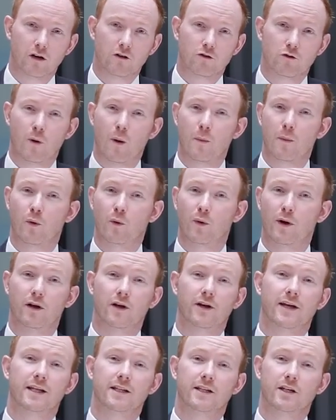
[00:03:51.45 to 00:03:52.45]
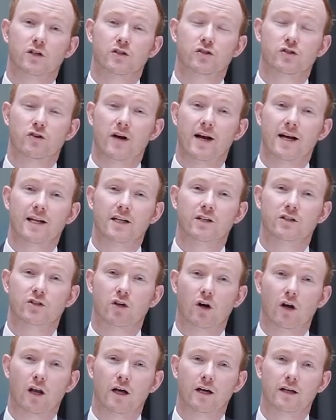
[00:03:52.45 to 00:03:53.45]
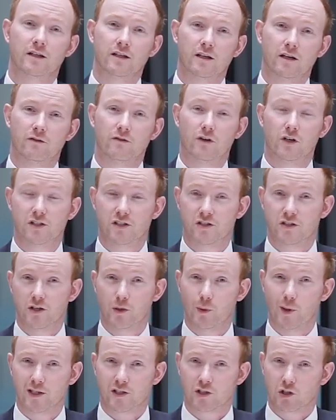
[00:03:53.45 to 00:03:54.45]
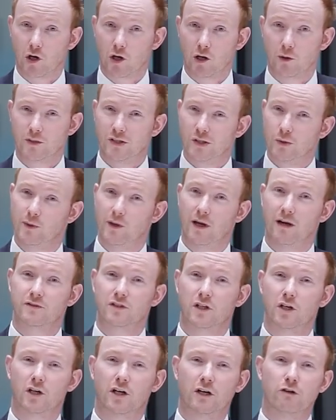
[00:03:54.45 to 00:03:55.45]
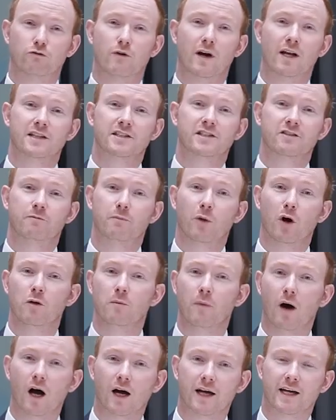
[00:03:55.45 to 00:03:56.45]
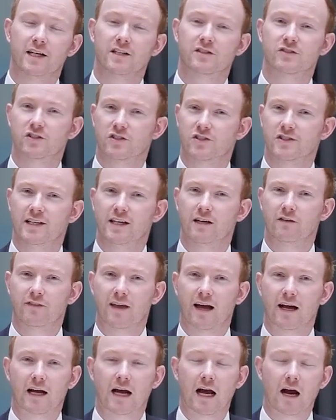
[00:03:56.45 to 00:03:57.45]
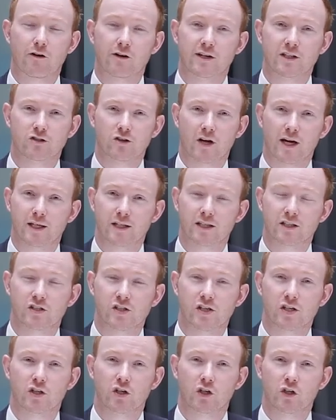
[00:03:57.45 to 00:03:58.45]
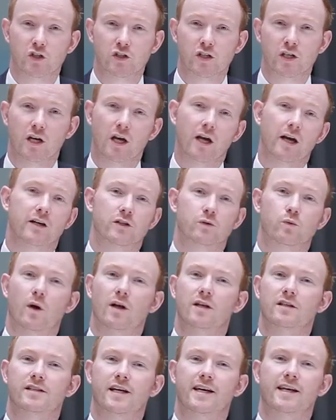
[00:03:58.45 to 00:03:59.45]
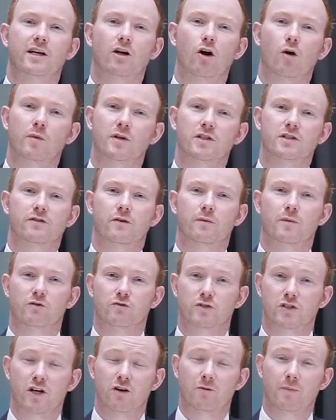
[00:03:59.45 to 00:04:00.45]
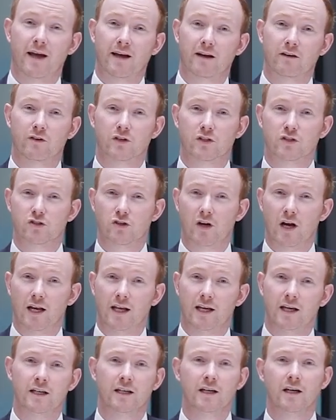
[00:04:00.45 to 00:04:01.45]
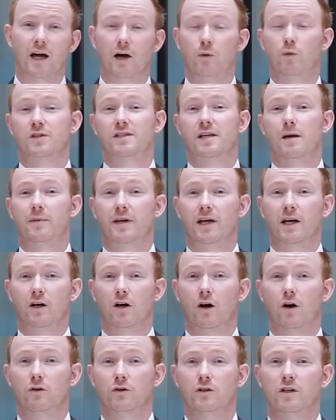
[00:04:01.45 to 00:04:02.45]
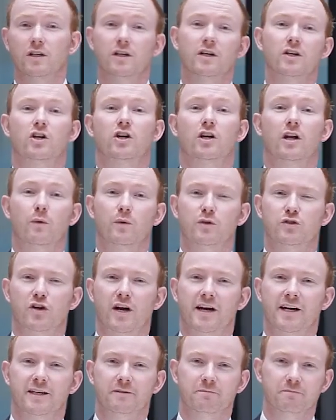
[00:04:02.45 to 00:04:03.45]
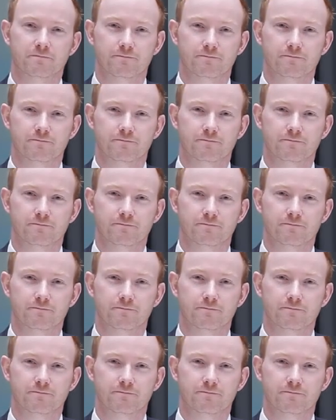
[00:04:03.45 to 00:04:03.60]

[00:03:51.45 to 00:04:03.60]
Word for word: Remember, we're looking at the Australian dollar versus the US dollar, so we have to look at relative bond markets to see if that carry trade continues, as well as any comments from the Reserve Bank of Australia and what's happening in gold. Good luck with trading.